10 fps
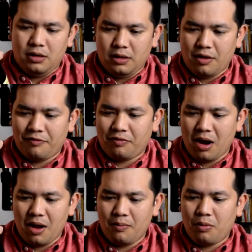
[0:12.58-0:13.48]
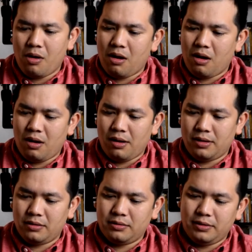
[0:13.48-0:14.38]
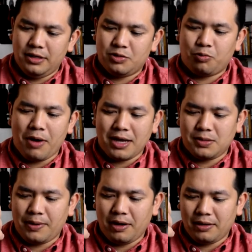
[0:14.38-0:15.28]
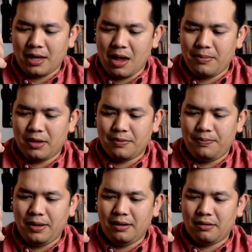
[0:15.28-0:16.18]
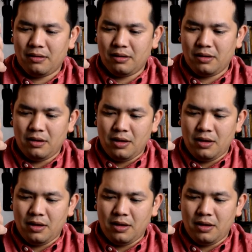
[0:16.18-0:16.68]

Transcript: Now, Framboise is raspberry lambic beer,